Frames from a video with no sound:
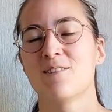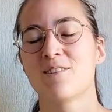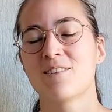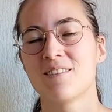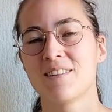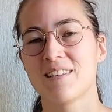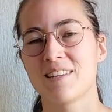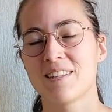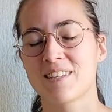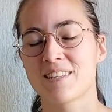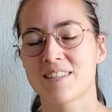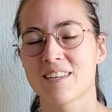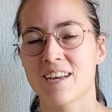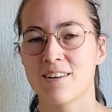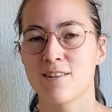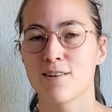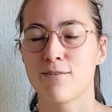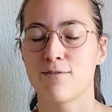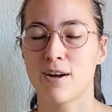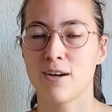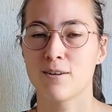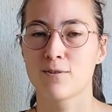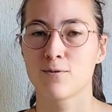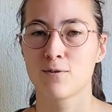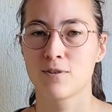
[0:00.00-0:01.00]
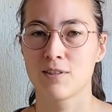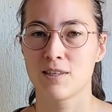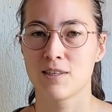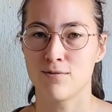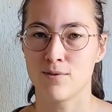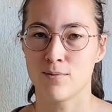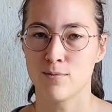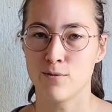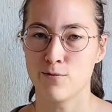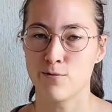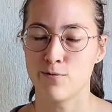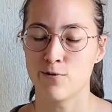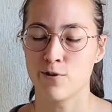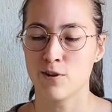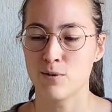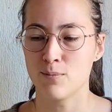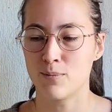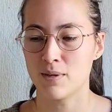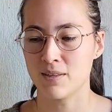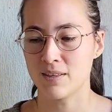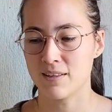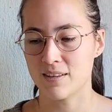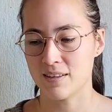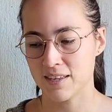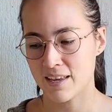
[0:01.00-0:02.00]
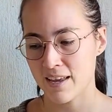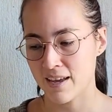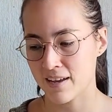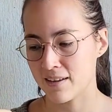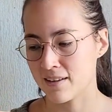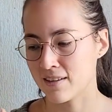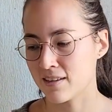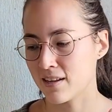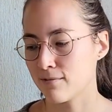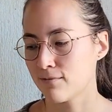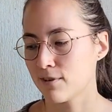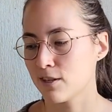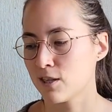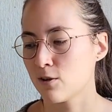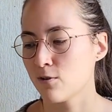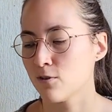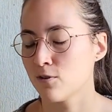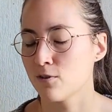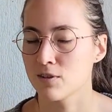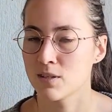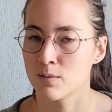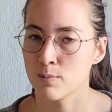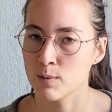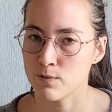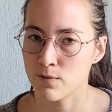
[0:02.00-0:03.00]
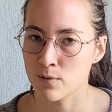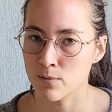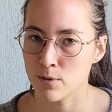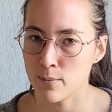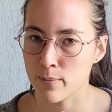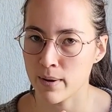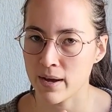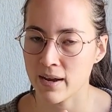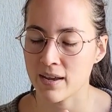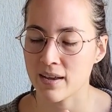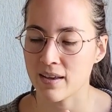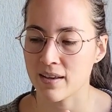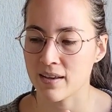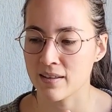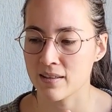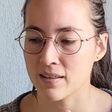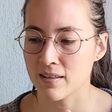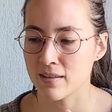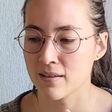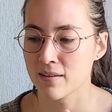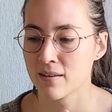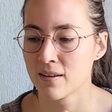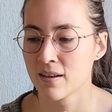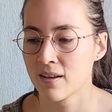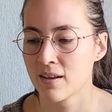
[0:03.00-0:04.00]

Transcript: It's kind of hard to see from the front, but yeah, in that video you see me from the back, and